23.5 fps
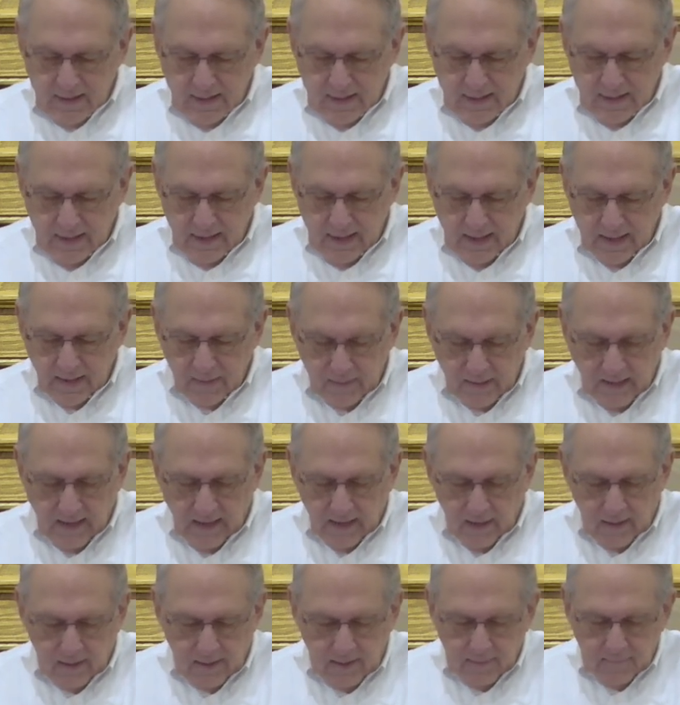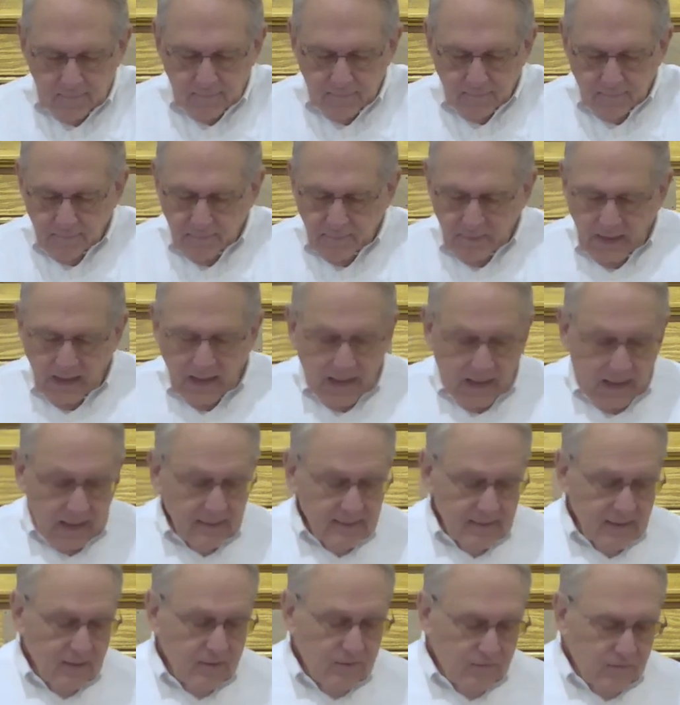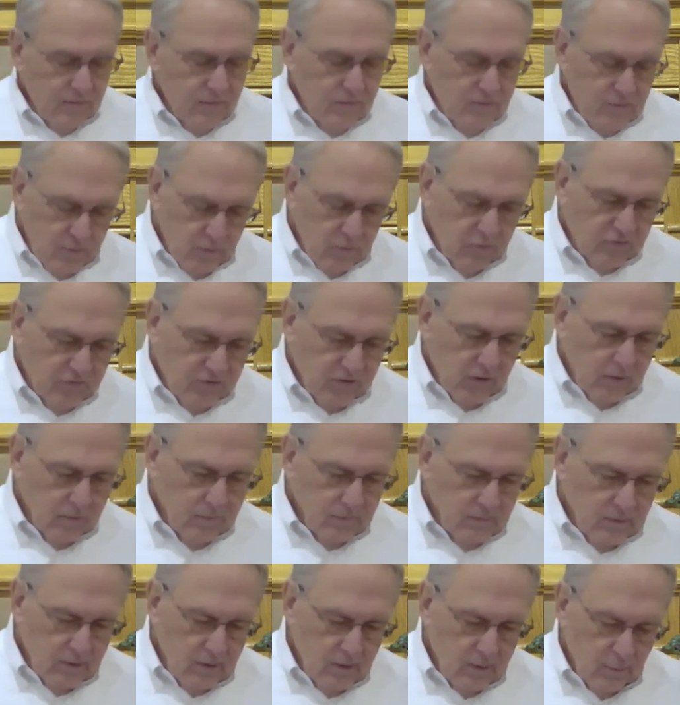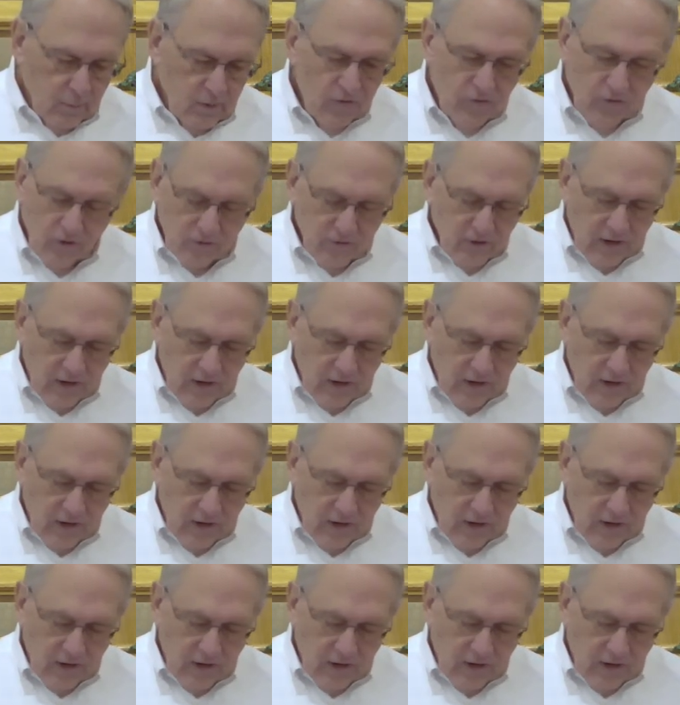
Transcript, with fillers: And uh, I, I, did do some uh, research.